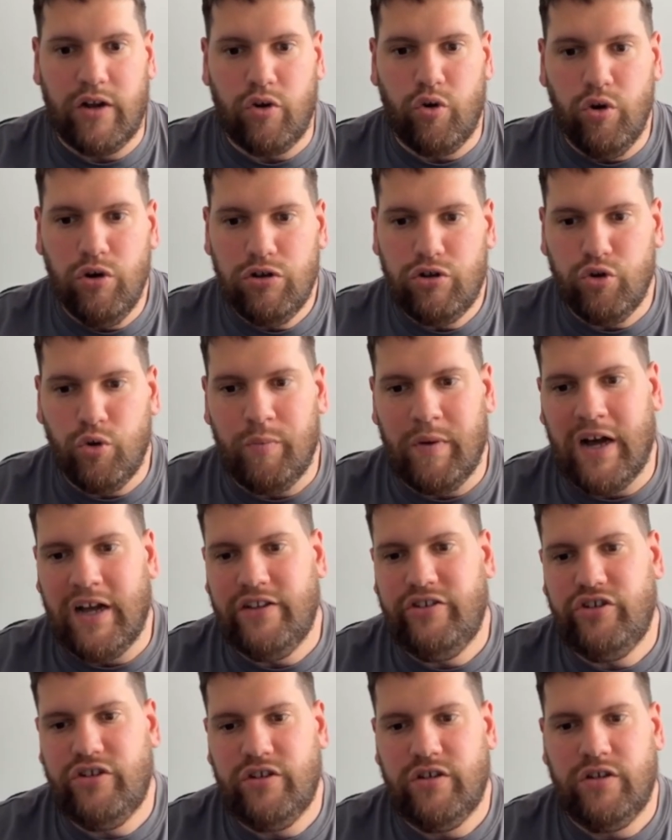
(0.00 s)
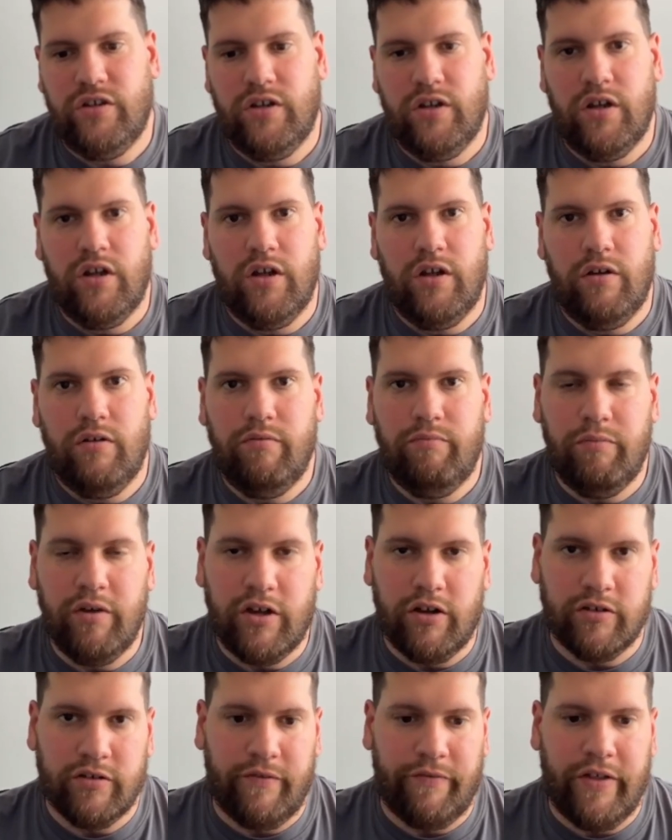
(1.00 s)
cool too much
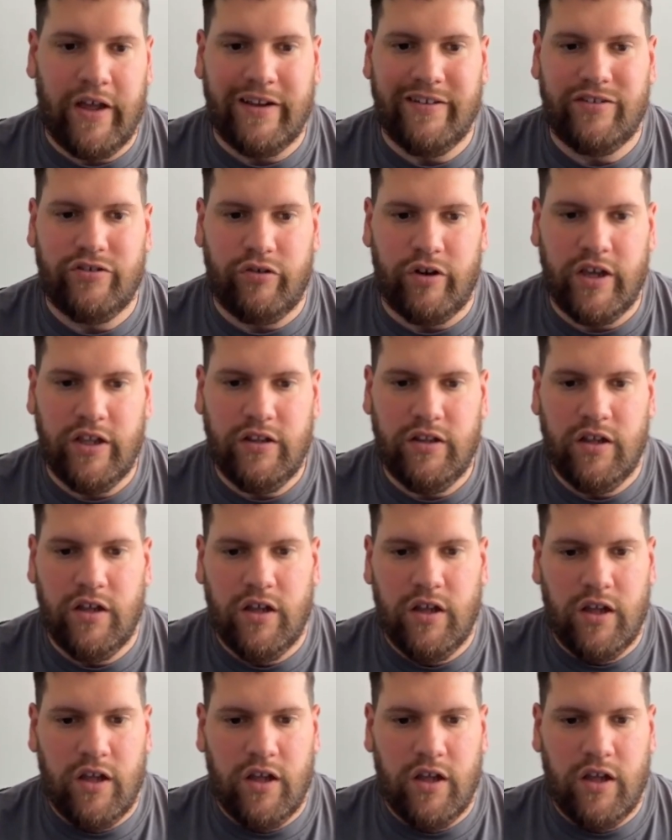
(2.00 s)
because of that straight,